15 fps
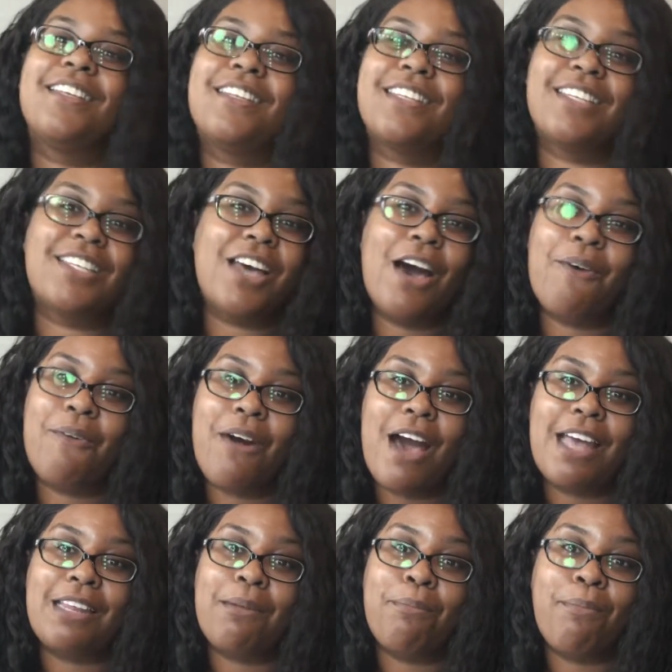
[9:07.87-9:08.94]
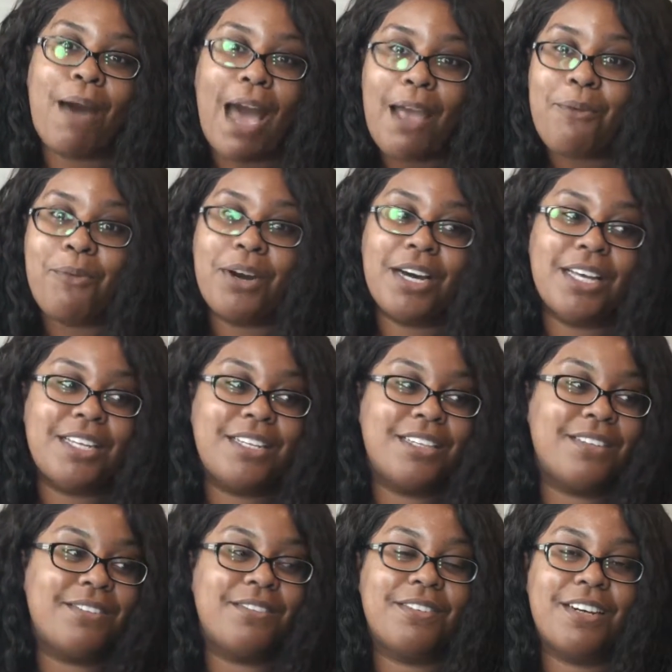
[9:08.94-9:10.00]
So I won't have to buy one
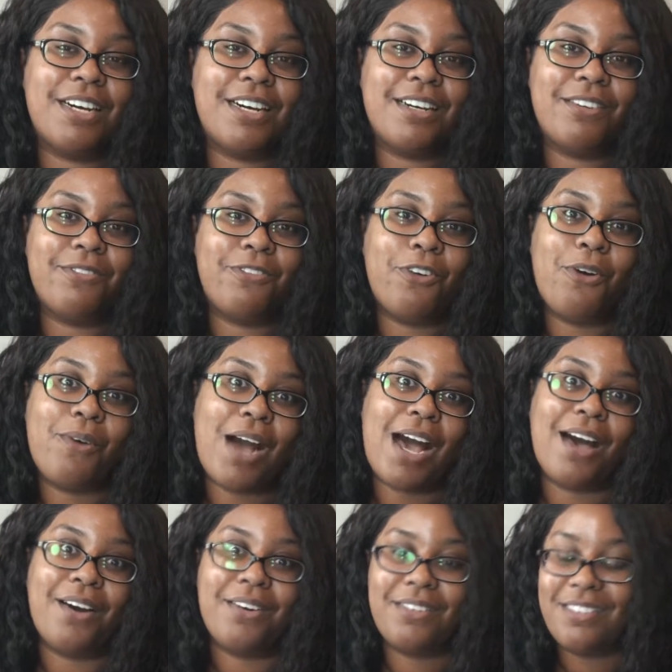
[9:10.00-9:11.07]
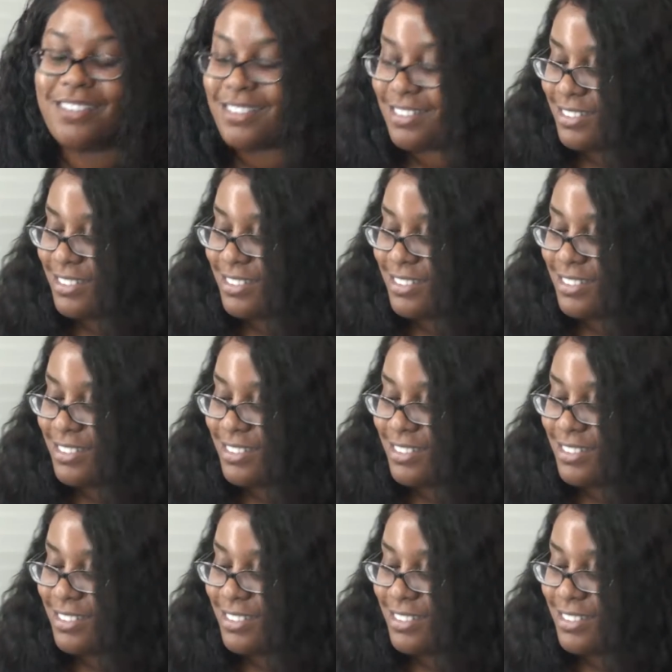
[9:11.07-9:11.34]
for a while.